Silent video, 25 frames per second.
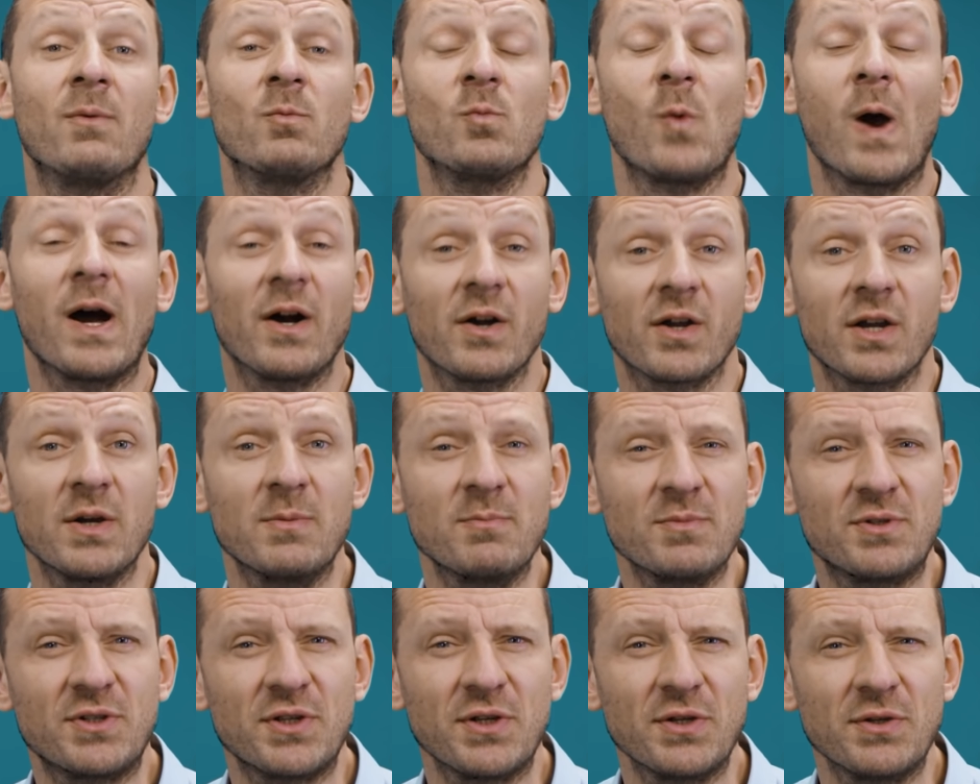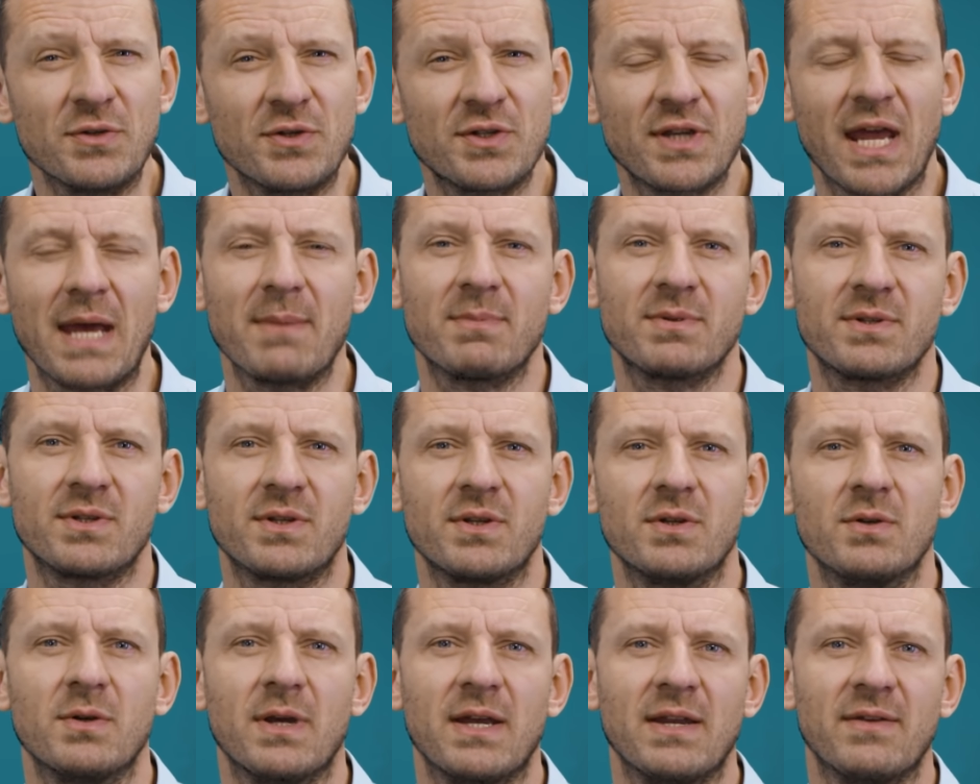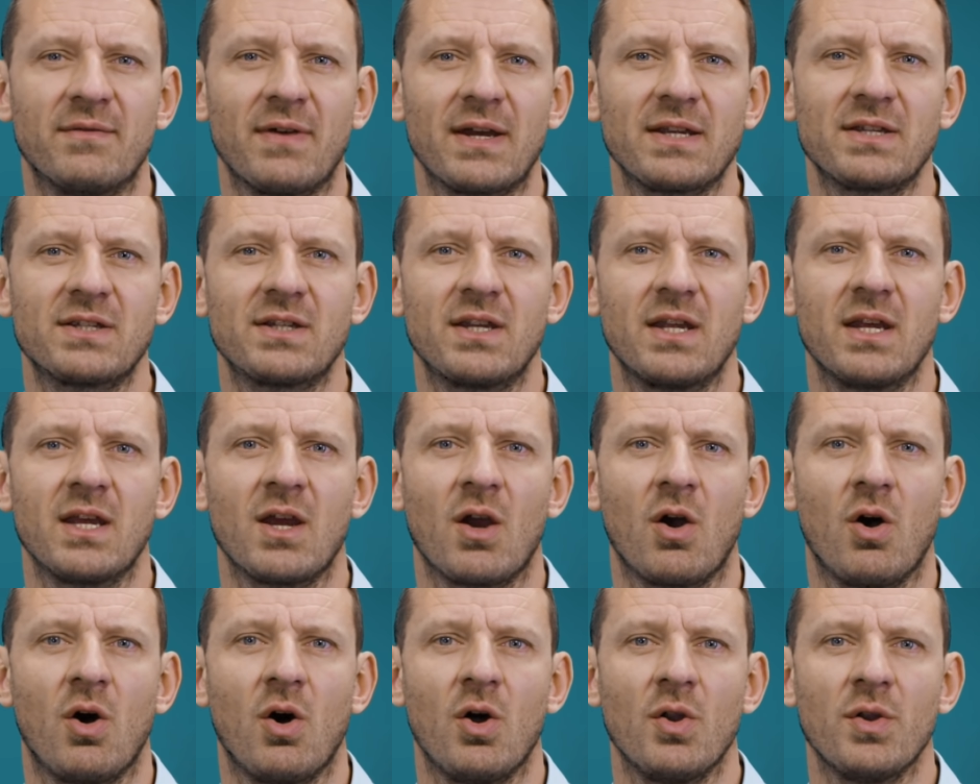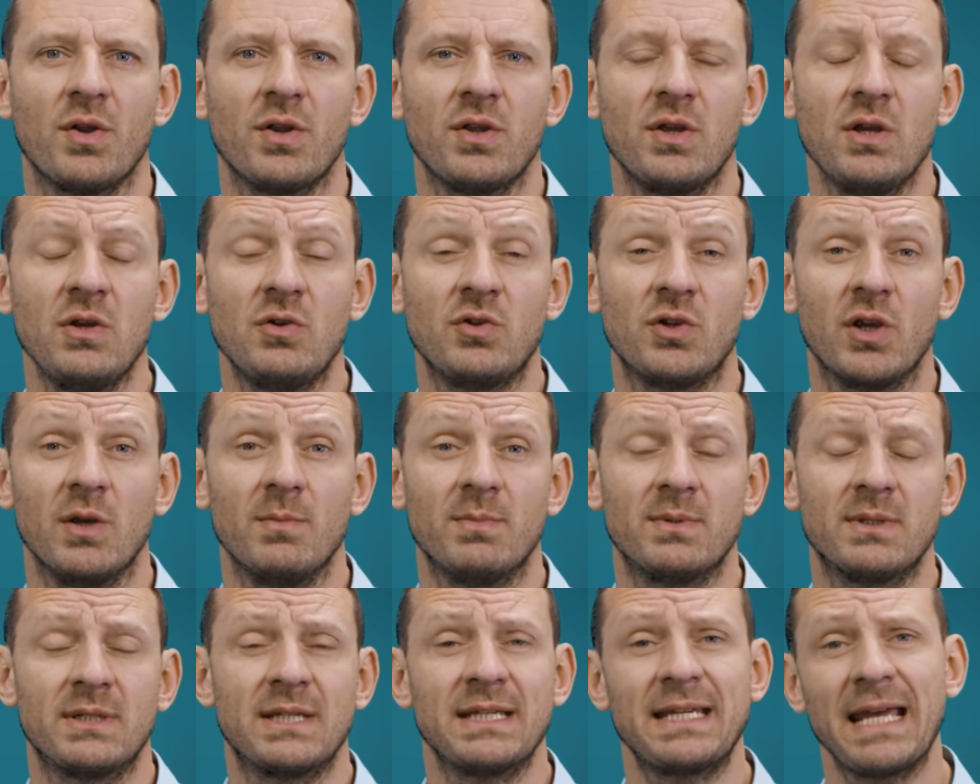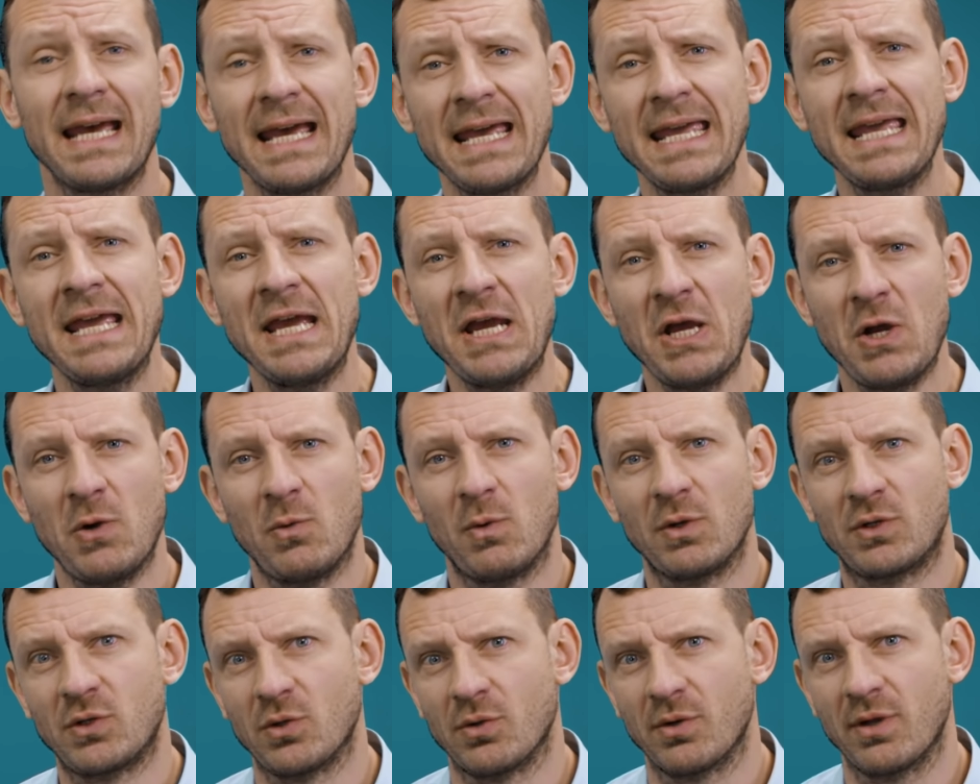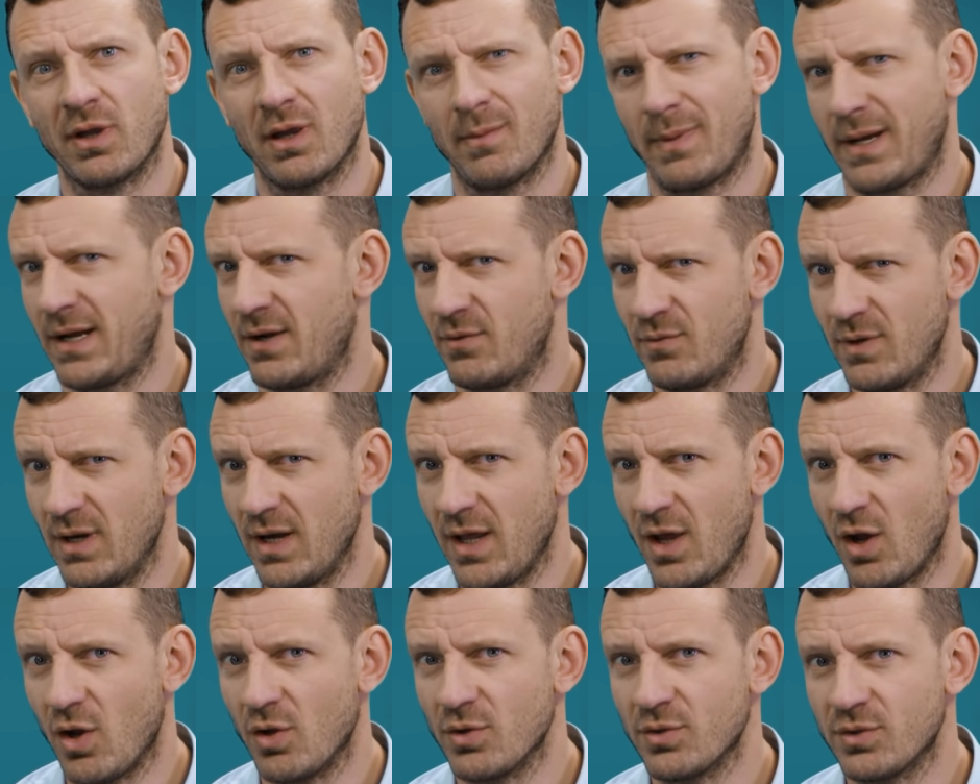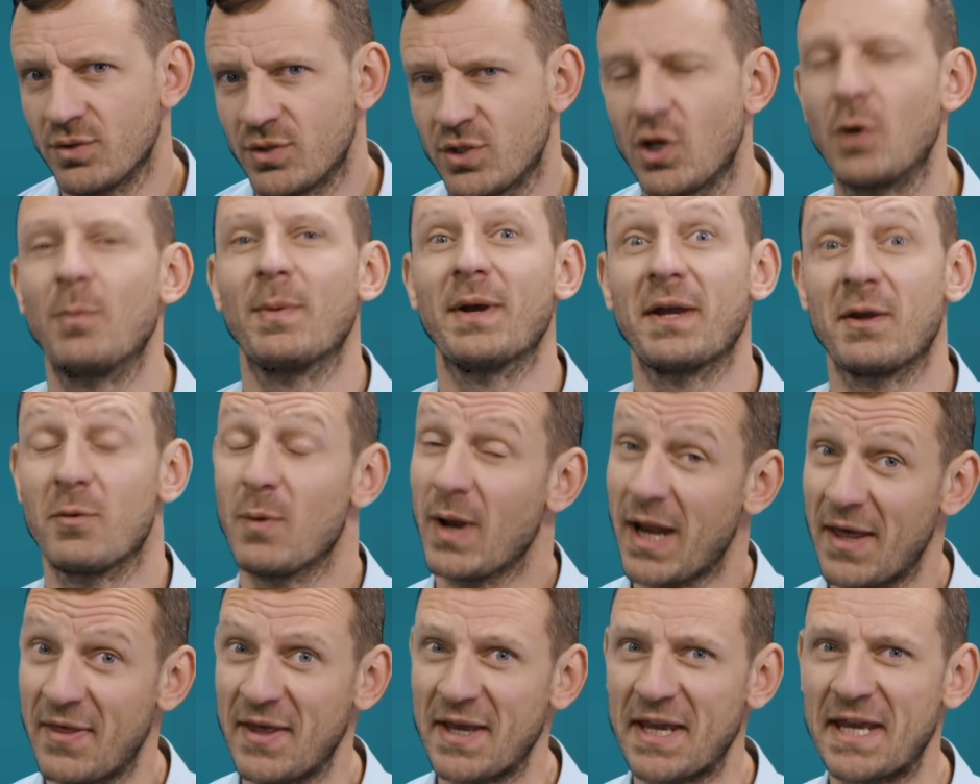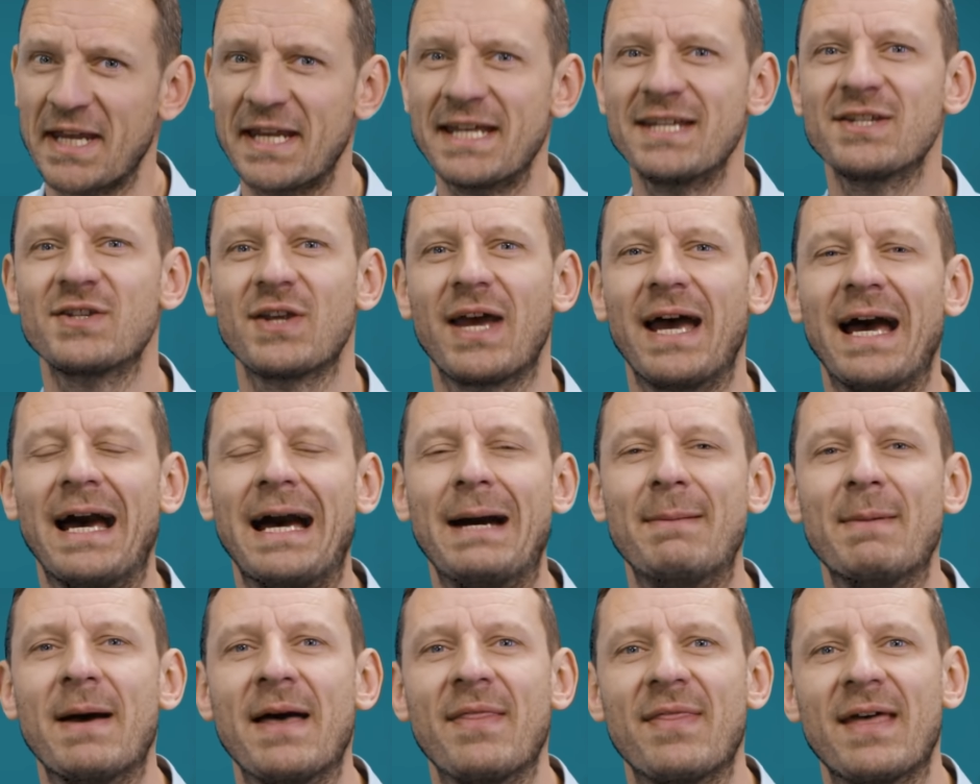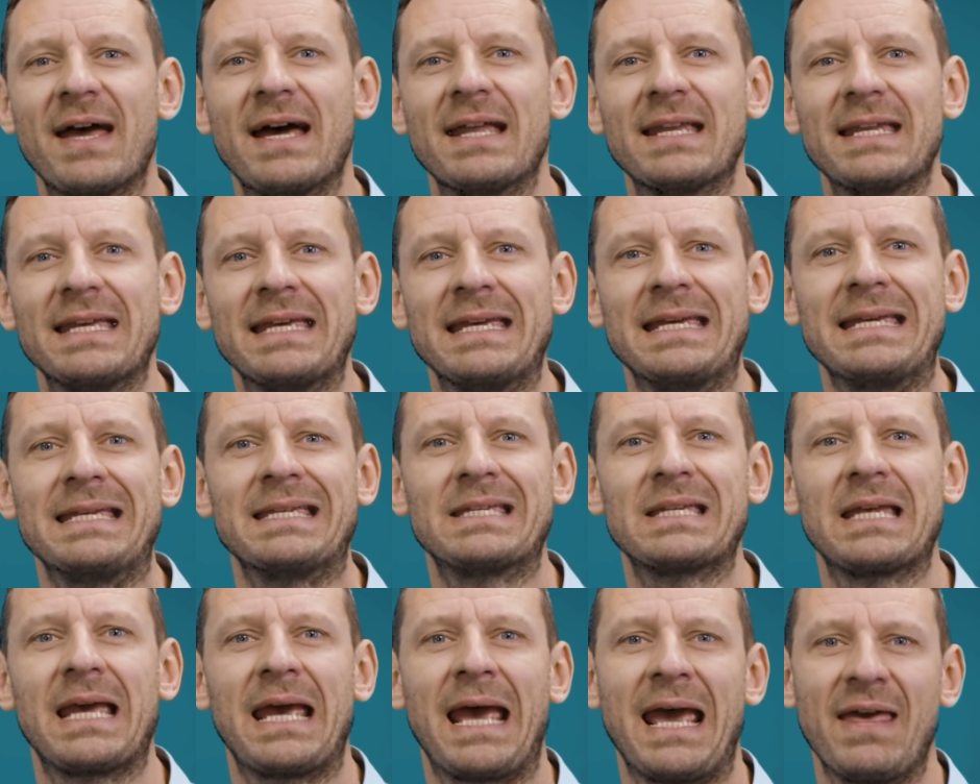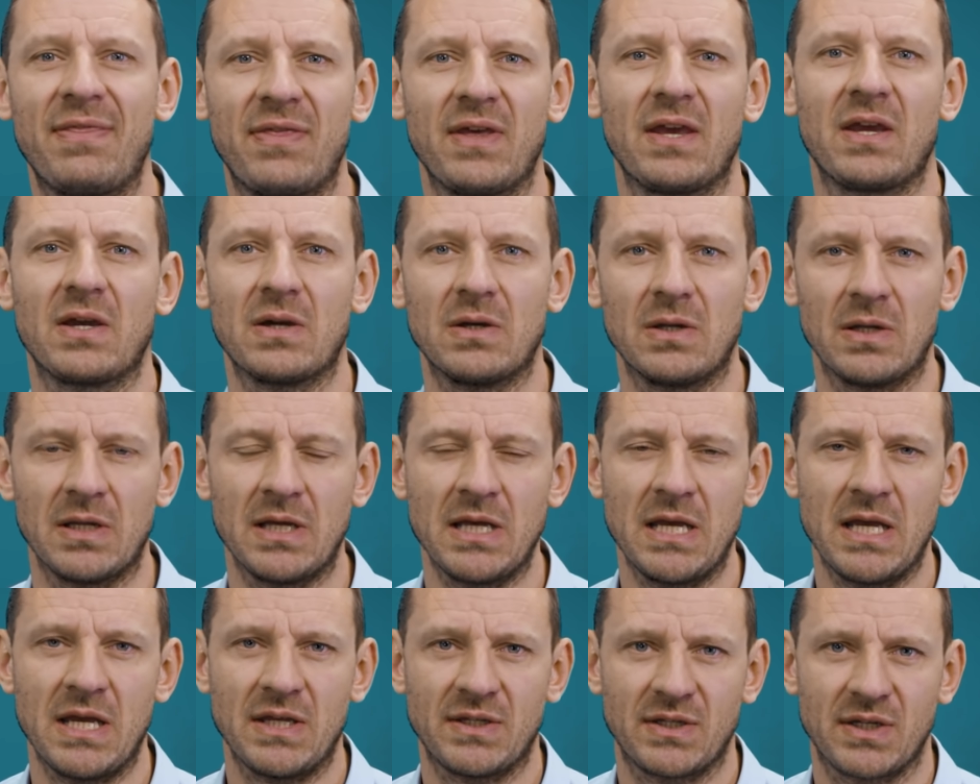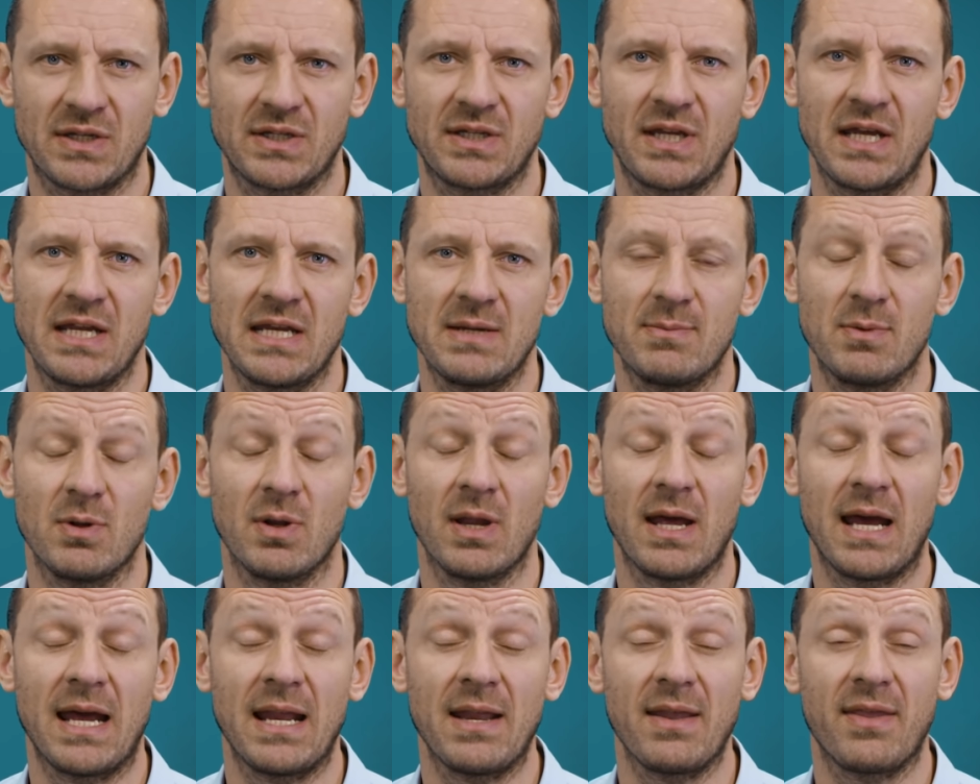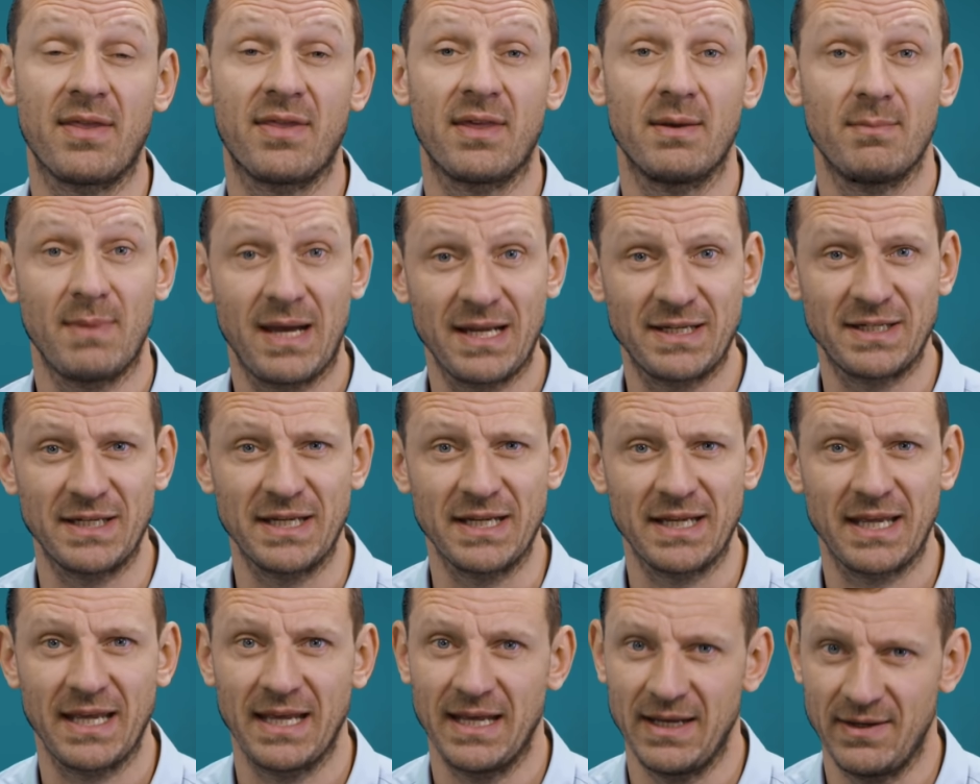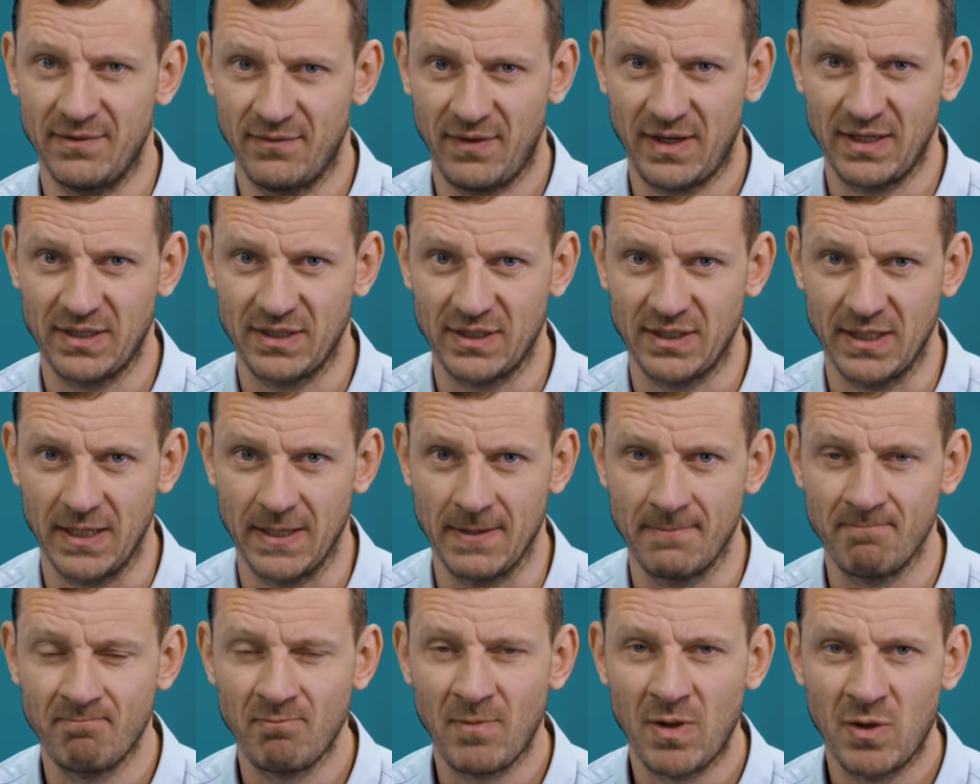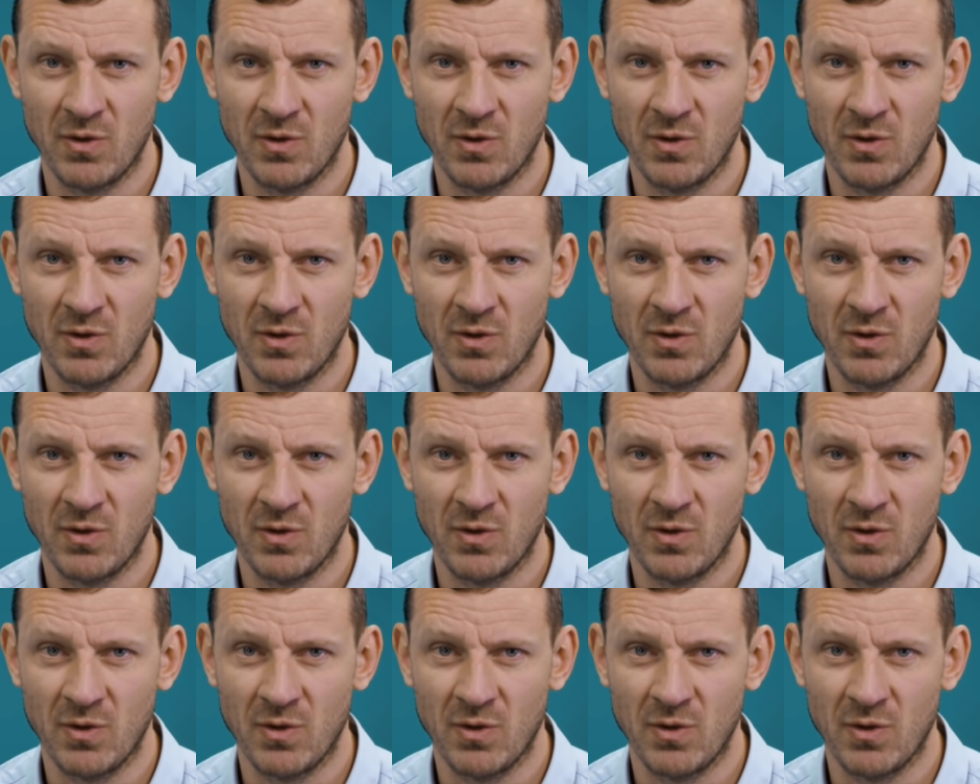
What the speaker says: welcome to Steps to Investing on YouTube. Today we're talking about a really hot topic, well I think it is, and that is ethical, sustainable and thematic investing.